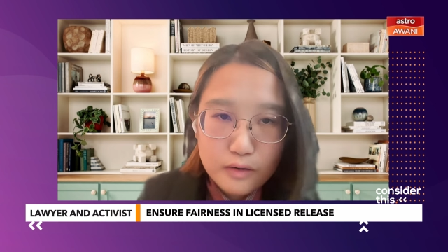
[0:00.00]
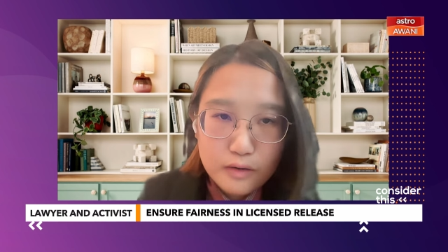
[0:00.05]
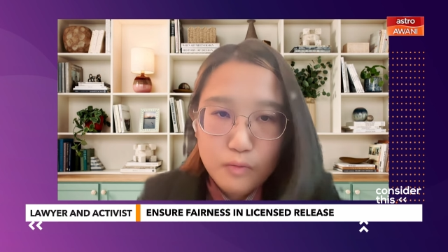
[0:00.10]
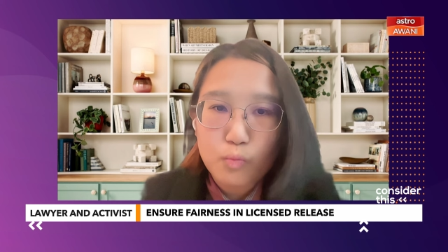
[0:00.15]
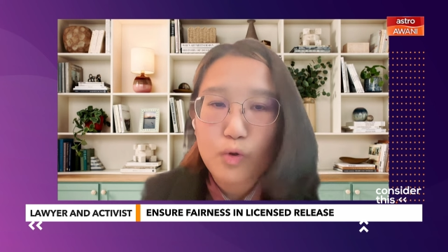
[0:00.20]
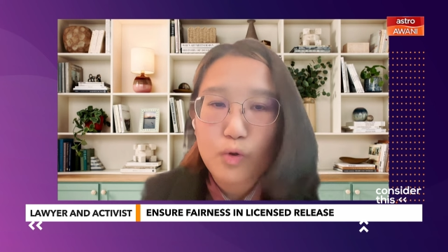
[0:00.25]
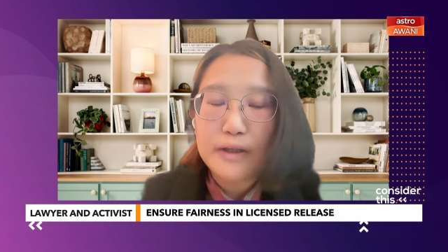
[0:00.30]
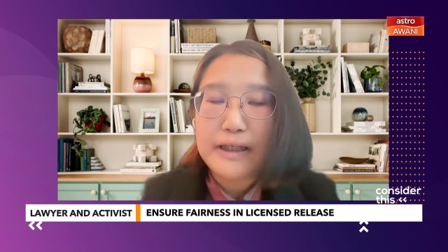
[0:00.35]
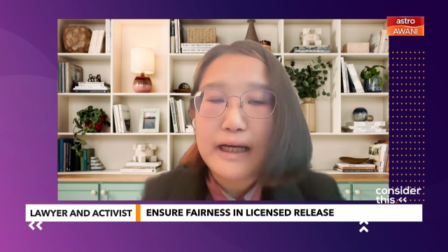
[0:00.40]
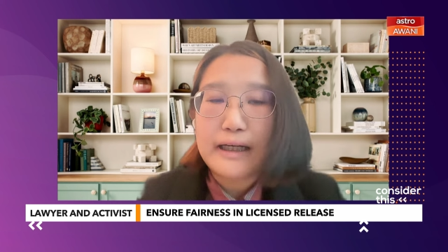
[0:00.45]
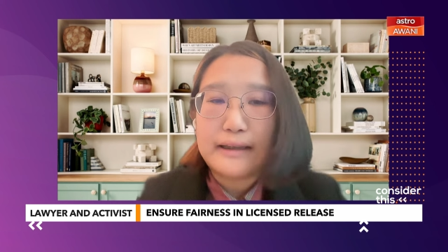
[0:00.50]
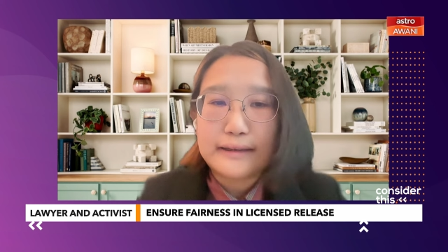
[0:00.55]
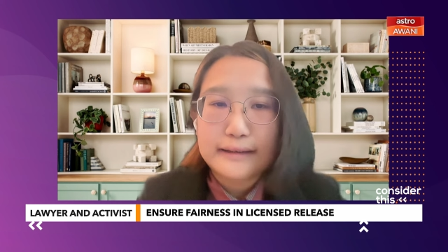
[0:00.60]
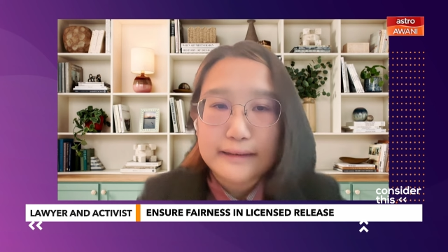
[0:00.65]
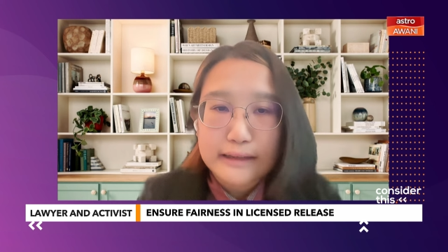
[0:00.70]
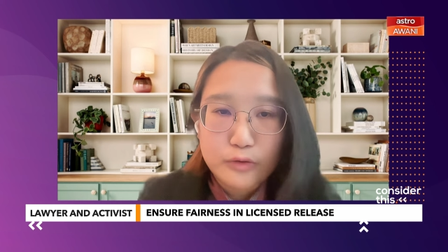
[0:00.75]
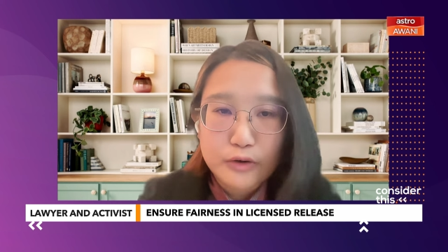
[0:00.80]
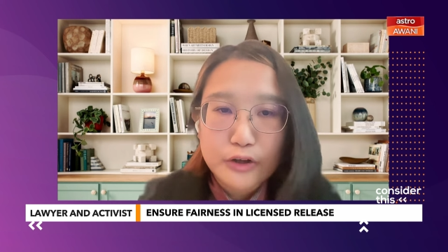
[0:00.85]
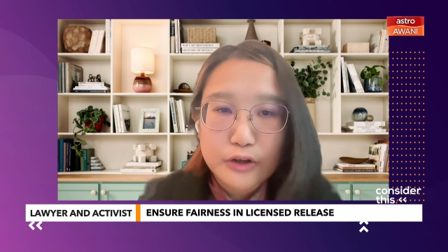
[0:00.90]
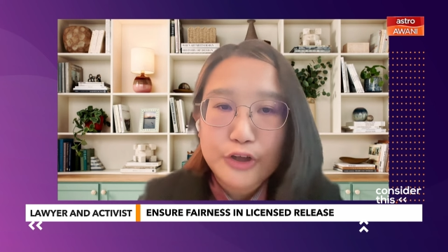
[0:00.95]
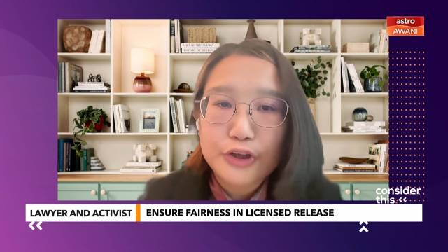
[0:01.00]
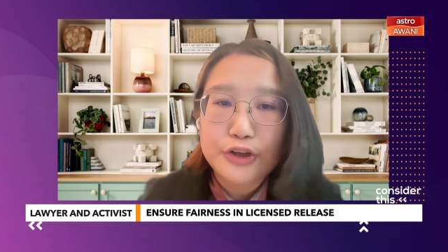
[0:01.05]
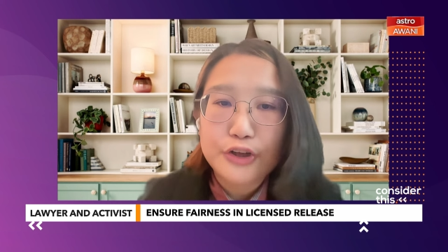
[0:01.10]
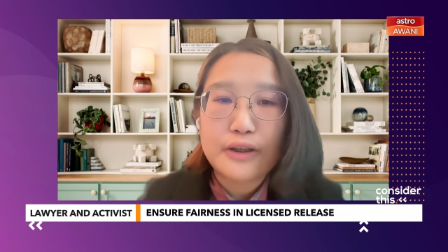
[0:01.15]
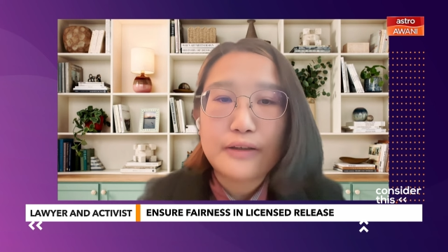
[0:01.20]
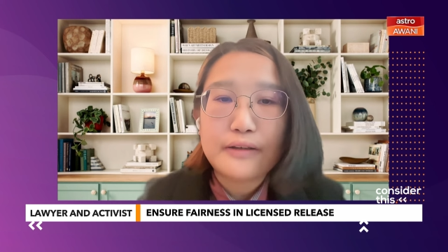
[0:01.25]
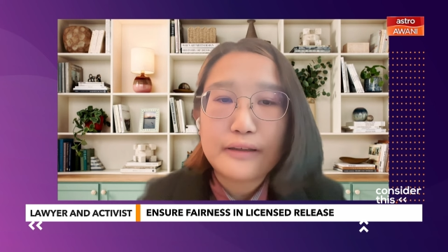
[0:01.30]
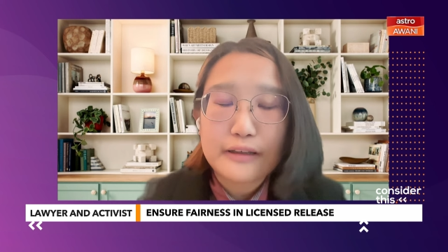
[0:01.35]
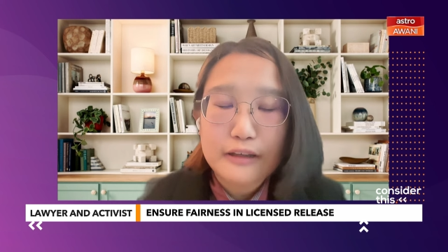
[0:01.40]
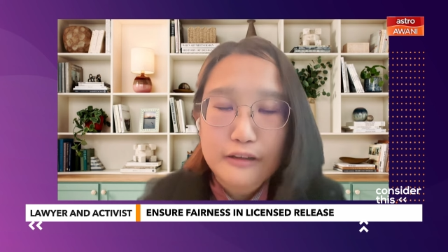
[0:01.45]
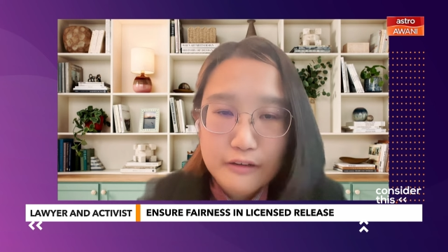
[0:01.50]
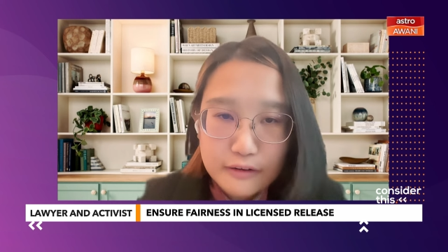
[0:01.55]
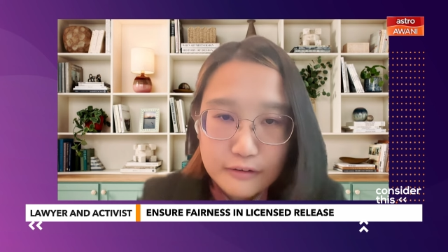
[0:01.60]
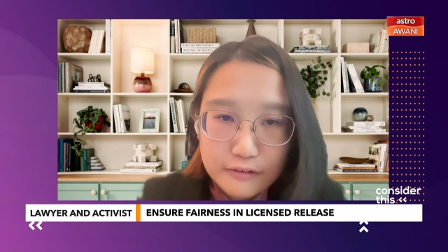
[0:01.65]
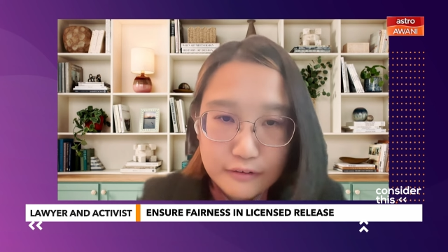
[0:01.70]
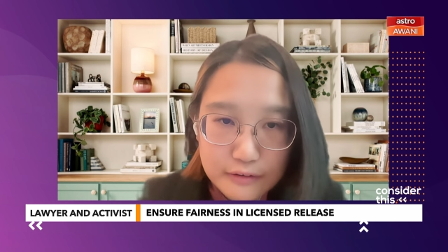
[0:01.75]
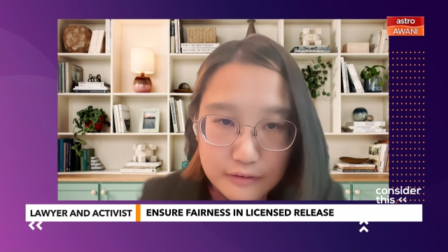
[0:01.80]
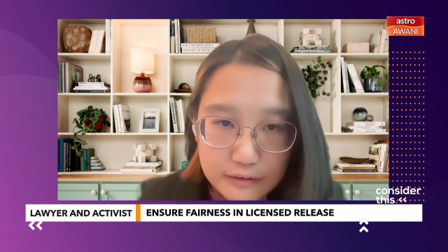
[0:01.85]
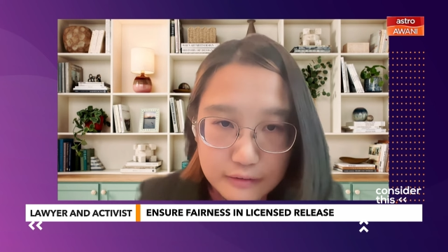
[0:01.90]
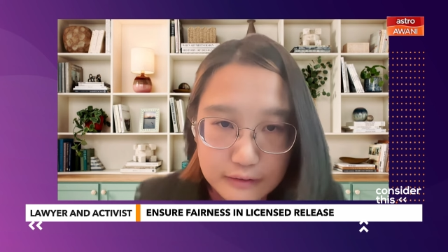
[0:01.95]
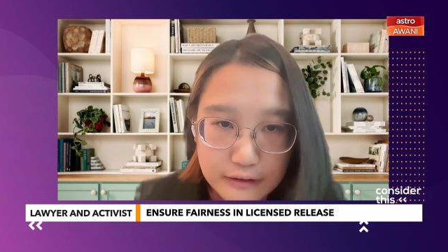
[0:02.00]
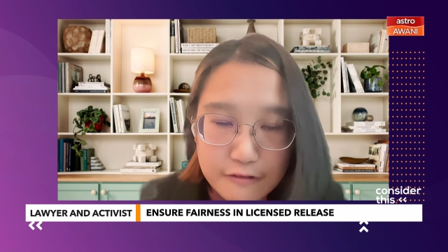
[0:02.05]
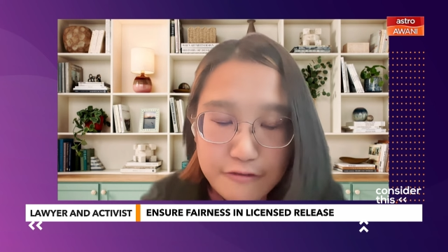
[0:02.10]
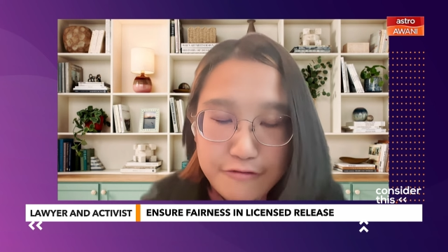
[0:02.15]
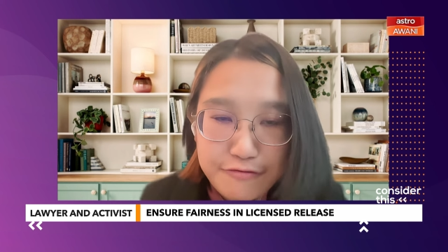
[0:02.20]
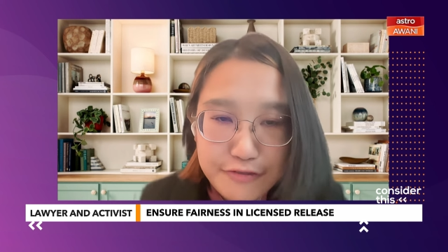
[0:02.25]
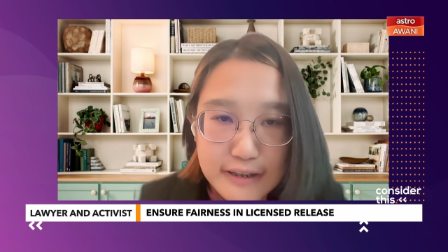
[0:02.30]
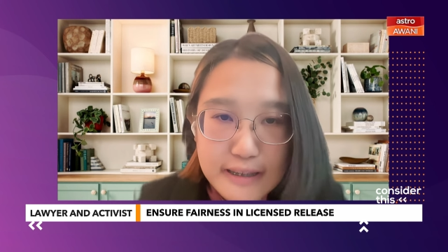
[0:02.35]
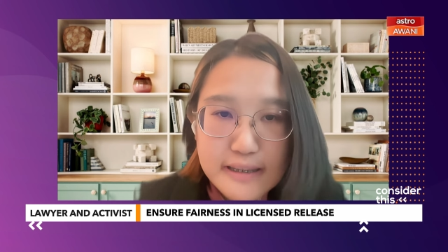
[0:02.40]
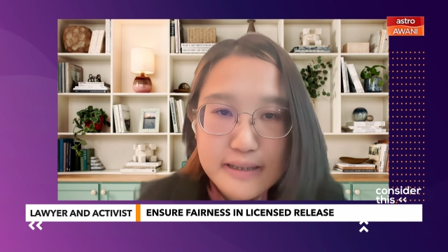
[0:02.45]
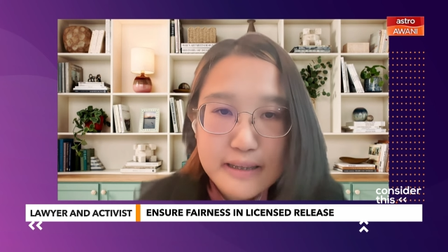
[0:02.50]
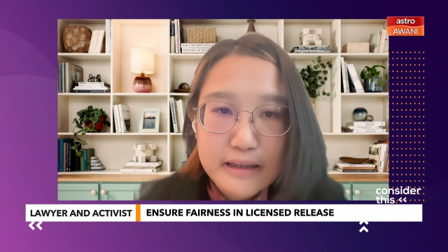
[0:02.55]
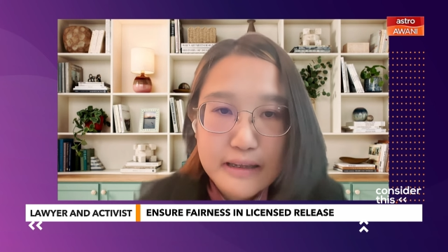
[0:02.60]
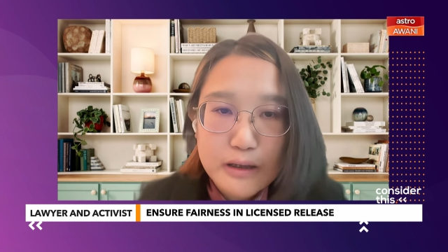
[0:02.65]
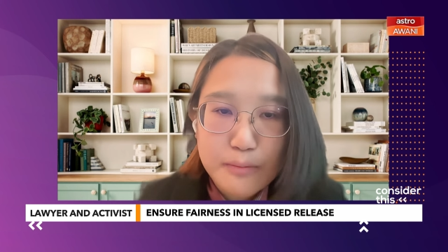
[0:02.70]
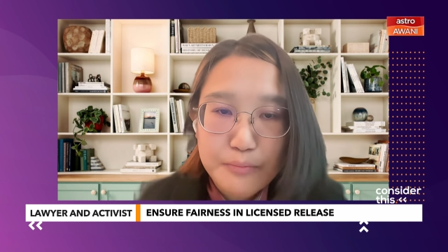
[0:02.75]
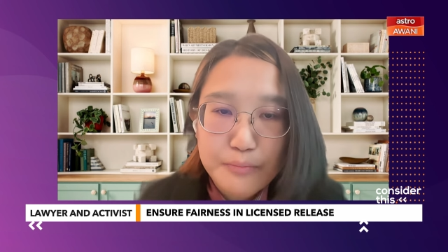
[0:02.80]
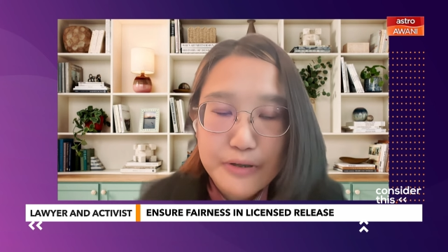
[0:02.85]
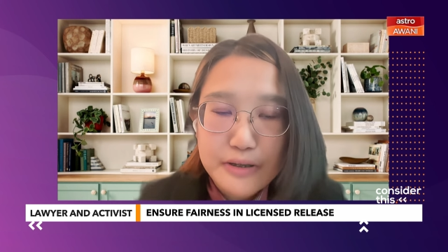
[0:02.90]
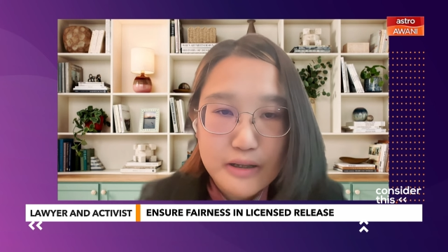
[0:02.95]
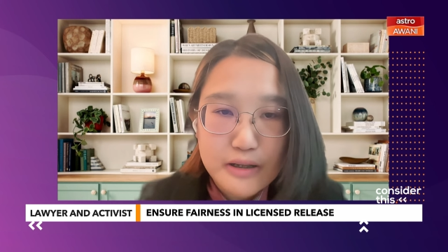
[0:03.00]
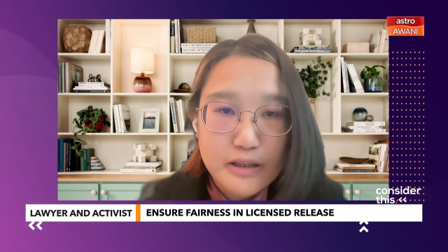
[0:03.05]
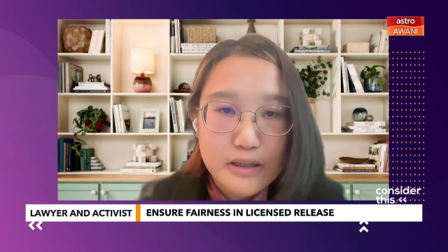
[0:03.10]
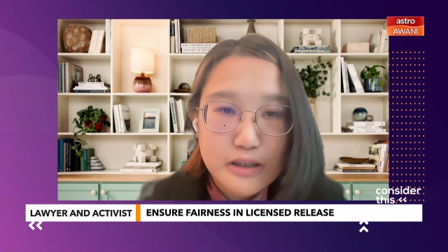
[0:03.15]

what are the situation they face in the prison